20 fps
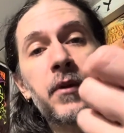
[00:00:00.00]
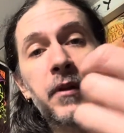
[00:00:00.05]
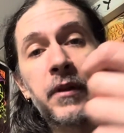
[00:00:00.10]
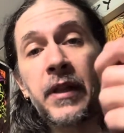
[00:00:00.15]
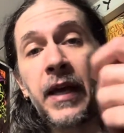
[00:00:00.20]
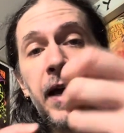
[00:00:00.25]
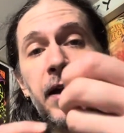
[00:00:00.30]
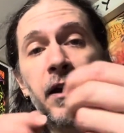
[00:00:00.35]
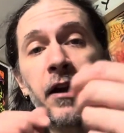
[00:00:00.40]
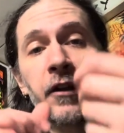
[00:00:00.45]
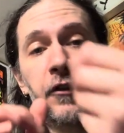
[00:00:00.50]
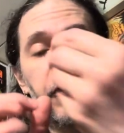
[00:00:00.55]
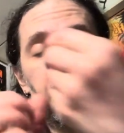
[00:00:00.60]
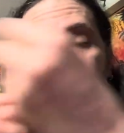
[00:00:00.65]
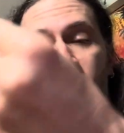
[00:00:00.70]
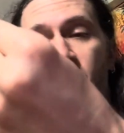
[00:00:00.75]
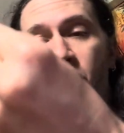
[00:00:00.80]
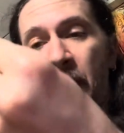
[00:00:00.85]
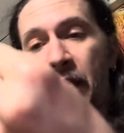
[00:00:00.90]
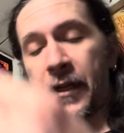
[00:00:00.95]
a
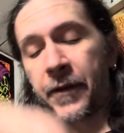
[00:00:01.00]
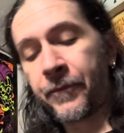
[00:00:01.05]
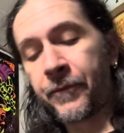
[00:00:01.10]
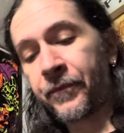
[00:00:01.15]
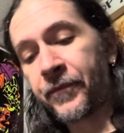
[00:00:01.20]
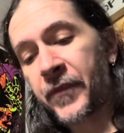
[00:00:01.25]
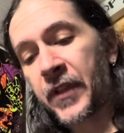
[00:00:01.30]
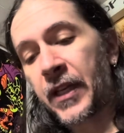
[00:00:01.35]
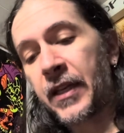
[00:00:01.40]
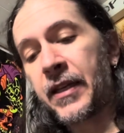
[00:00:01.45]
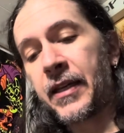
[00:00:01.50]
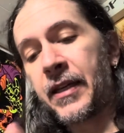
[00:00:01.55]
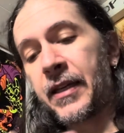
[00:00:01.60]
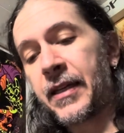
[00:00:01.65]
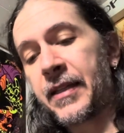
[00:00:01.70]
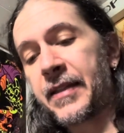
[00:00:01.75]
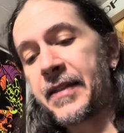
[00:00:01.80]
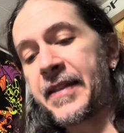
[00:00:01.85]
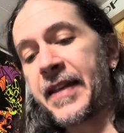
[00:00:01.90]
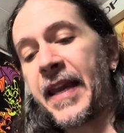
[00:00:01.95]
string
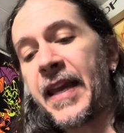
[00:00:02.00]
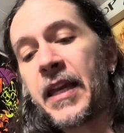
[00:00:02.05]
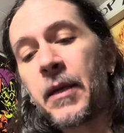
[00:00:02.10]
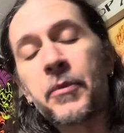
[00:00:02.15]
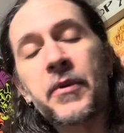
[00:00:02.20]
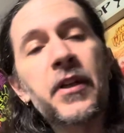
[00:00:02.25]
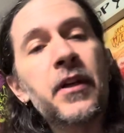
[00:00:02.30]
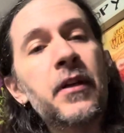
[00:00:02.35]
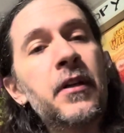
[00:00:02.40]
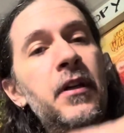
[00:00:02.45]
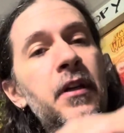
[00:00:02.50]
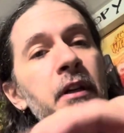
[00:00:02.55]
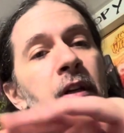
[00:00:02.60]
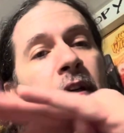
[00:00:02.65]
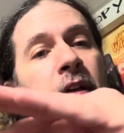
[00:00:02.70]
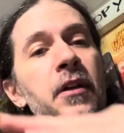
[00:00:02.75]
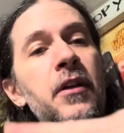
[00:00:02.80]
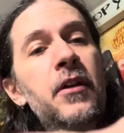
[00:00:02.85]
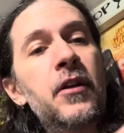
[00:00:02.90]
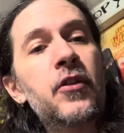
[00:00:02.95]
taped
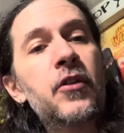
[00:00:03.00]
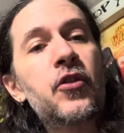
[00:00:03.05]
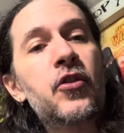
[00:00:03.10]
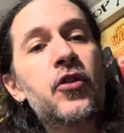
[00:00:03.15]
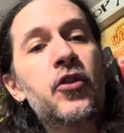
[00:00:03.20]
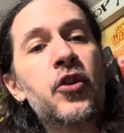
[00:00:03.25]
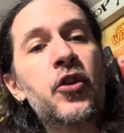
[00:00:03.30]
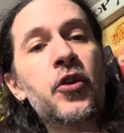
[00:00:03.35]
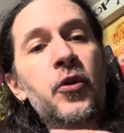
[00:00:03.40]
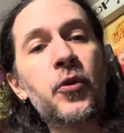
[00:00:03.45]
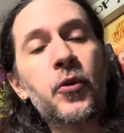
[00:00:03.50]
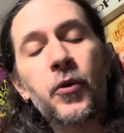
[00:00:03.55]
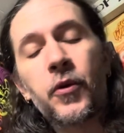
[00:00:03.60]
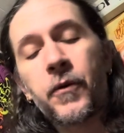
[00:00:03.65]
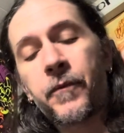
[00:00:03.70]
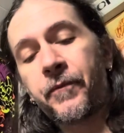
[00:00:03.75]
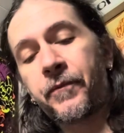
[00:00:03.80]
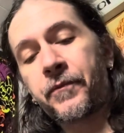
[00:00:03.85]
to